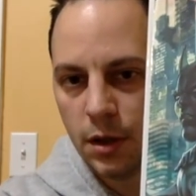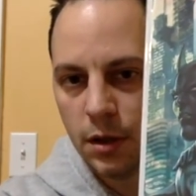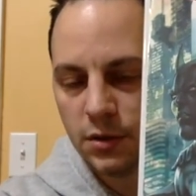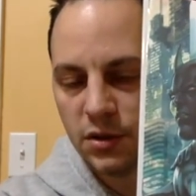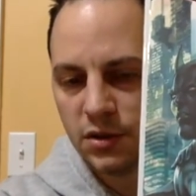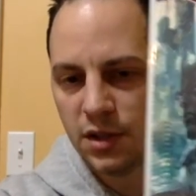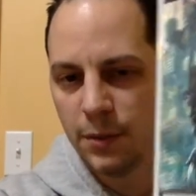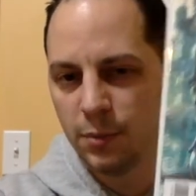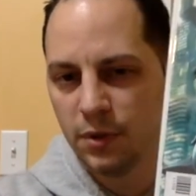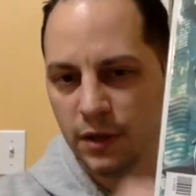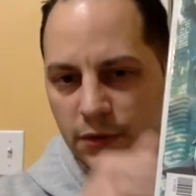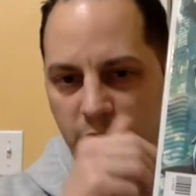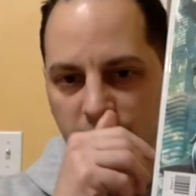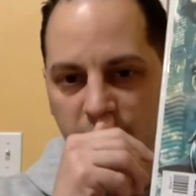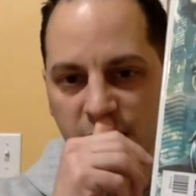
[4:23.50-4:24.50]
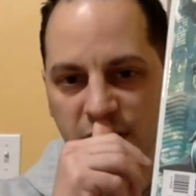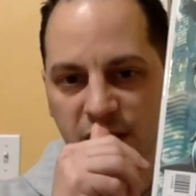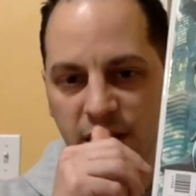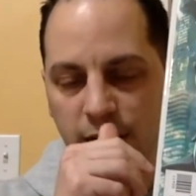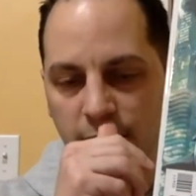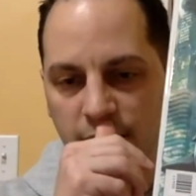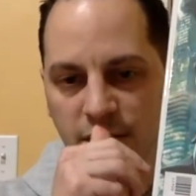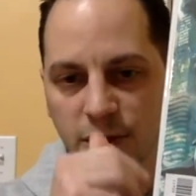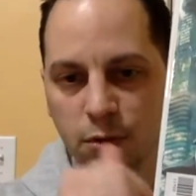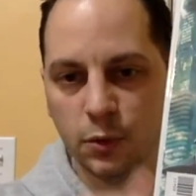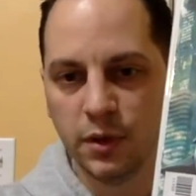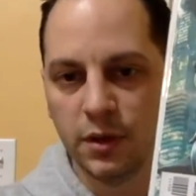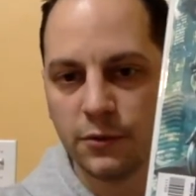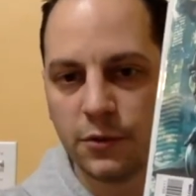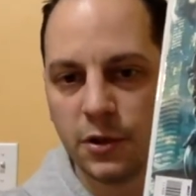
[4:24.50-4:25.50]
So I believe the DC
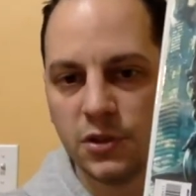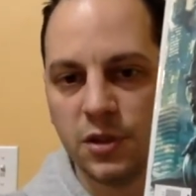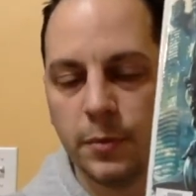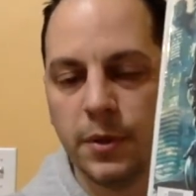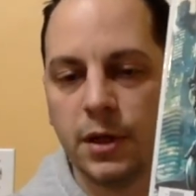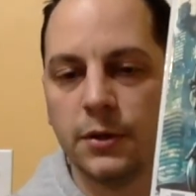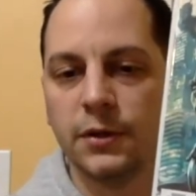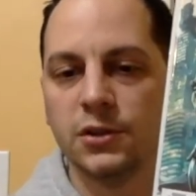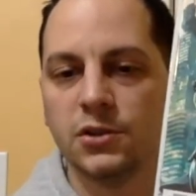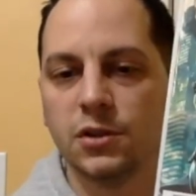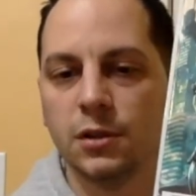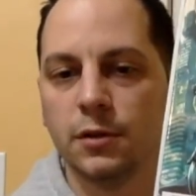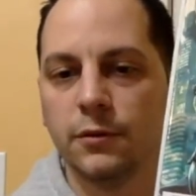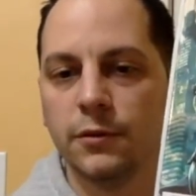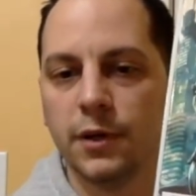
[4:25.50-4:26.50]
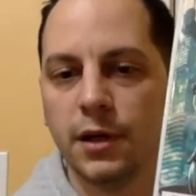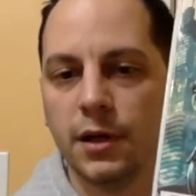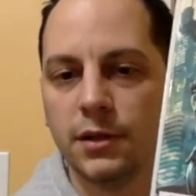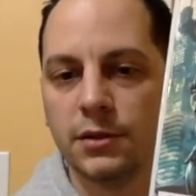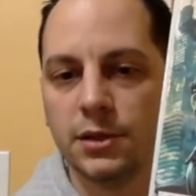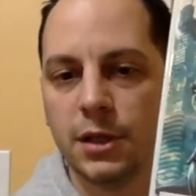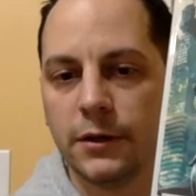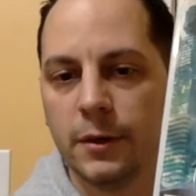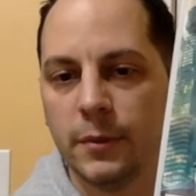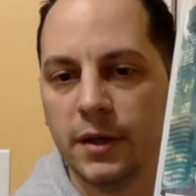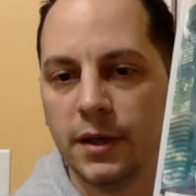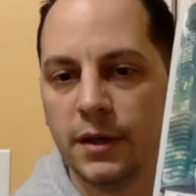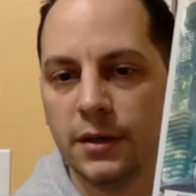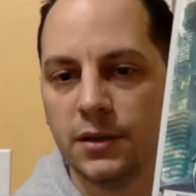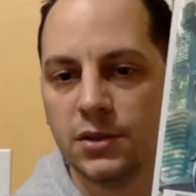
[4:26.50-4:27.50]
continuity first appearance of Terry
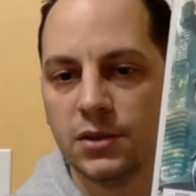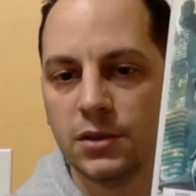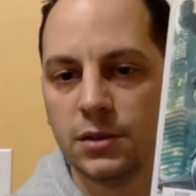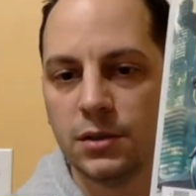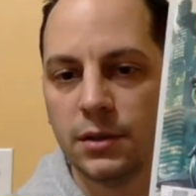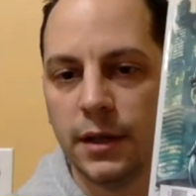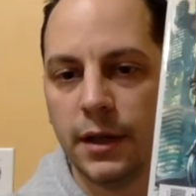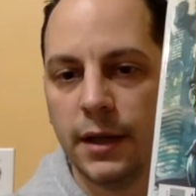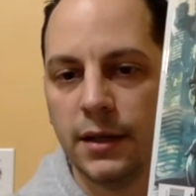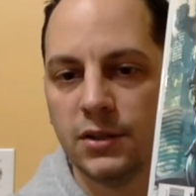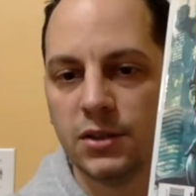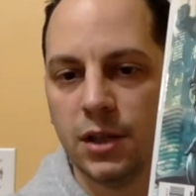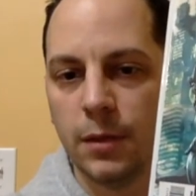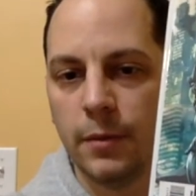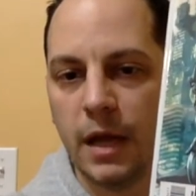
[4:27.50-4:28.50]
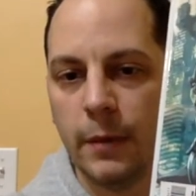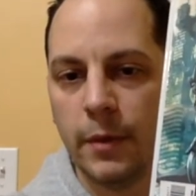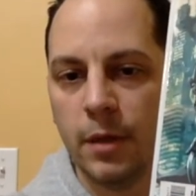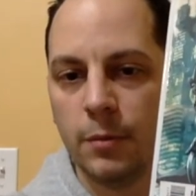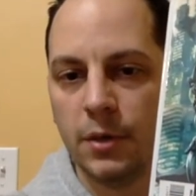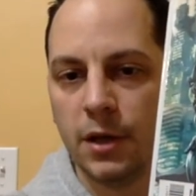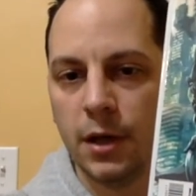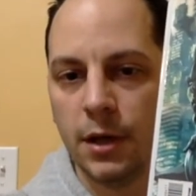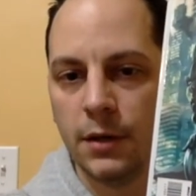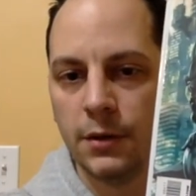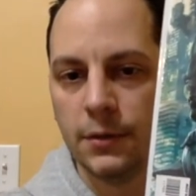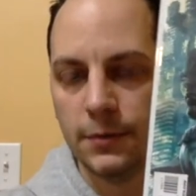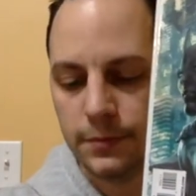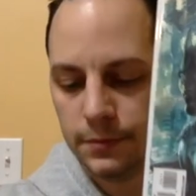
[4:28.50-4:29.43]
McGinnis as Batman Beyond.